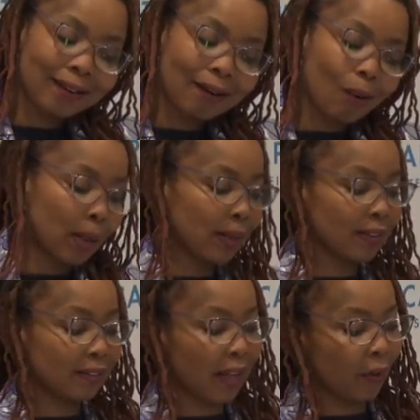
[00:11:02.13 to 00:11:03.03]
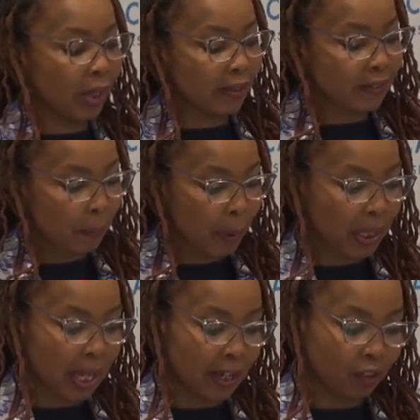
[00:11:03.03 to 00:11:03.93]
or necessarily
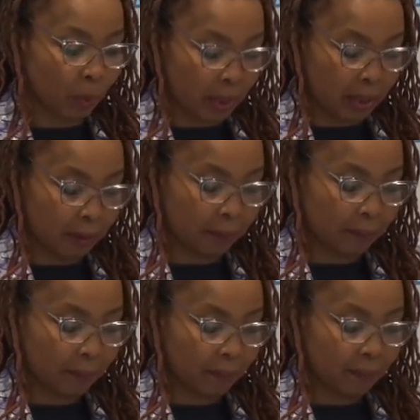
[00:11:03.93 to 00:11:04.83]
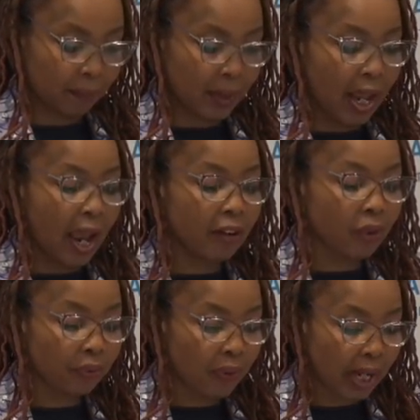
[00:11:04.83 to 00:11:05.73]
sympathize with, and
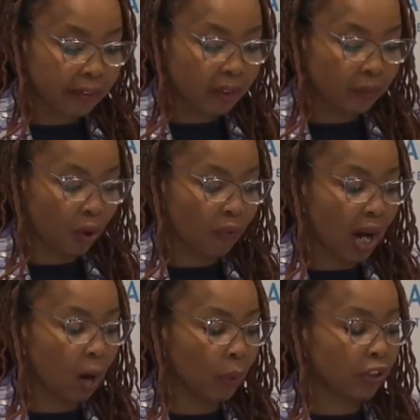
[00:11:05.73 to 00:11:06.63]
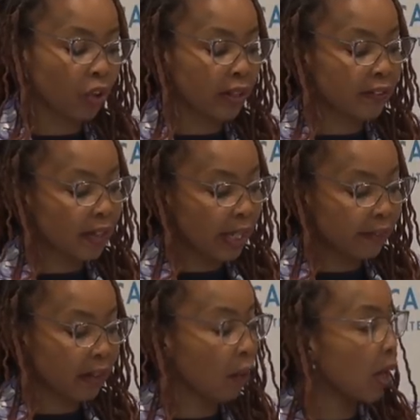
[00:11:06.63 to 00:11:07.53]
reflective of how we
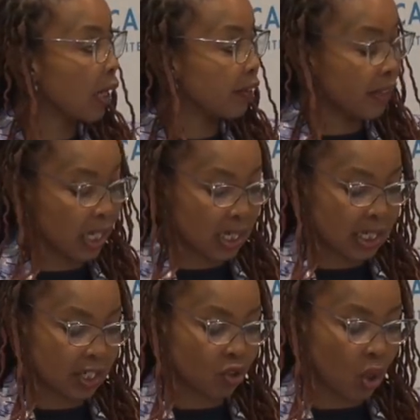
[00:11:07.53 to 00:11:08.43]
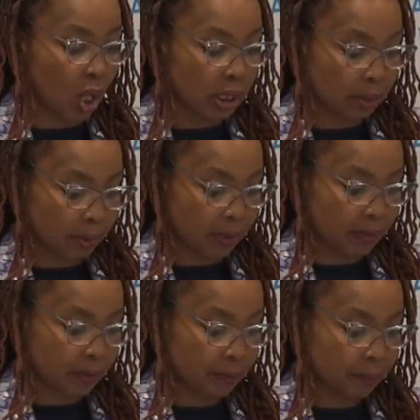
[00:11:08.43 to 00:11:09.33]
translate our ideas into arguments.